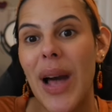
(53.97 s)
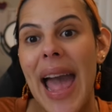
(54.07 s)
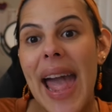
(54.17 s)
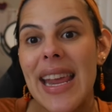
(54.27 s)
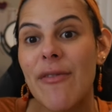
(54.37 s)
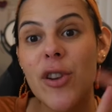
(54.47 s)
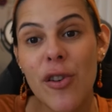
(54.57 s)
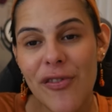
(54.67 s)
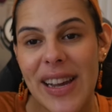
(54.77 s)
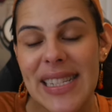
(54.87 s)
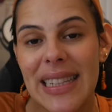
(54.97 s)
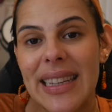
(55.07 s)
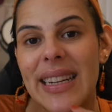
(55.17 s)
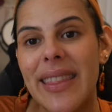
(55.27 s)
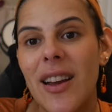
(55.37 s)
And if you don't find it
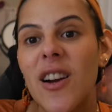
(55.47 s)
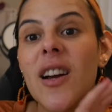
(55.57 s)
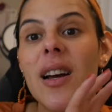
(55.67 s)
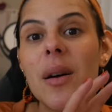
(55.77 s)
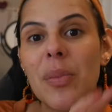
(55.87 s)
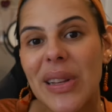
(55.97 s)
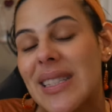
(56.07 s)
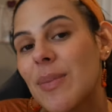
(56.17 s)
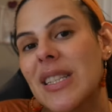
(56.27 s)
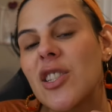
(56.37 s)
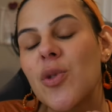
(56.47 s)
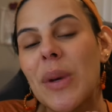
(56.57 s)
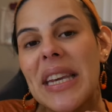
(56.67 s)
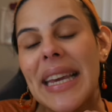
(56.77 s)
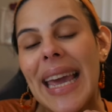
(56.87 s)
linked there, please message
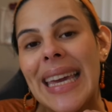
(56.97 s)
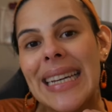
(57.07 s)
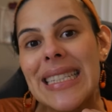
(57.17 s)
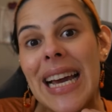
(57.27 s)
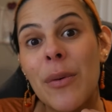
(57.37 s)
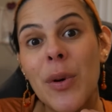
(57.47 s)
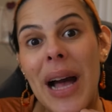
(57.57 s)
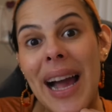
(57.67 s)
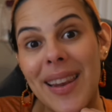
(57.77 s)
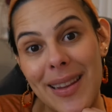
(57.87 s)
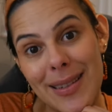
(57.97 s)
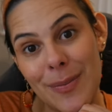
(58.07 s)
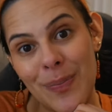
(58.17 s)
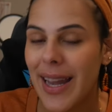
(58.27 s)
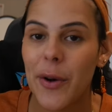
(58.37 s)
me and I will add it.
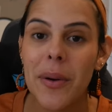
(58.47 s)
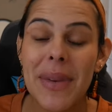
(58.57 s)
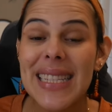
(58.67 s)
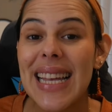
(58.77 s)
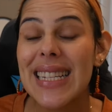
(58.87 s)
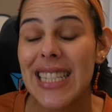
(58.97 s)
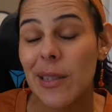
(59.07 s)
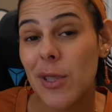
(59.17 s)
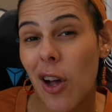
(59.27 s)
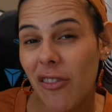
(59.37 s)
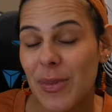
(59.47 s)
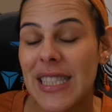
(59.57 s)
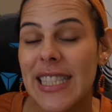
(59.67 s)
Now, what makes that James Hoffman